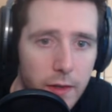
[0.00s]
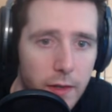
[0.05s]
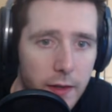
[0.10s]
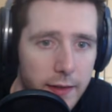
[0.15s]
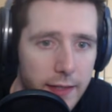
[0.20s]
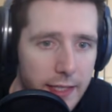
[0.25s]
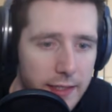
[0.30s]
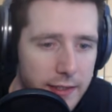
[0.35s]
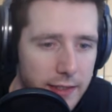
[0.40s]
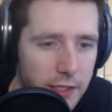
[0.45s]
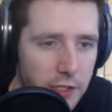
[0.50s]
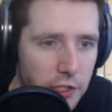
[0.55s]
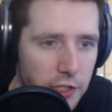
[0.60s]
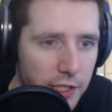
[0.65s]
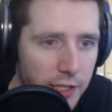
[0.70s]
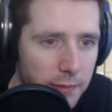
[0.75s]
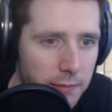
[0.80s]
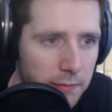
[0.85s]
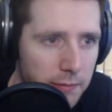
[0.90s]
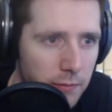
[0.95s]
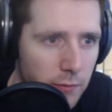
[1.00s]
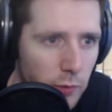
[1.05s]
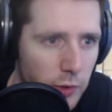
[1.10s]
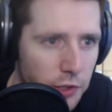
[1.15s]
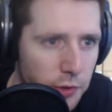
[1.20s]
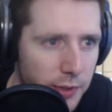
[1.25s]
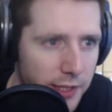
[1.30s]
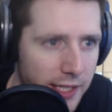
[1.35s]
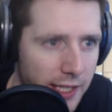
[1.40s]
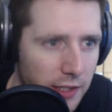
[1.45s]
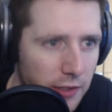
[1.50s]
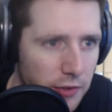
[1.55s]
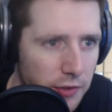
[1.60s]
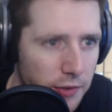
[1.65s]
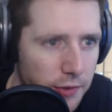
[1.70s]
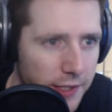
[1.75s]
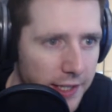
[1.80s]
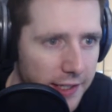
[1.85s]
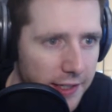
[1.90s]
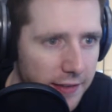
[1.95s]
That's the gym, which we cannot do
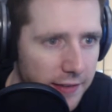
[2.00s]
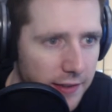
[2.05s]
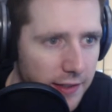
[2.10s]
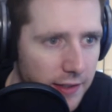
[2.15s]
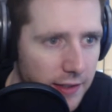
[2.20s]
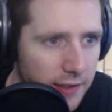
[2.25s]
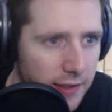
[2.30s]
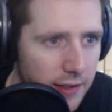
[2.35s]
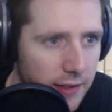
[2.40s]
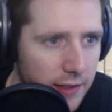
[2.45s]
yet, I think.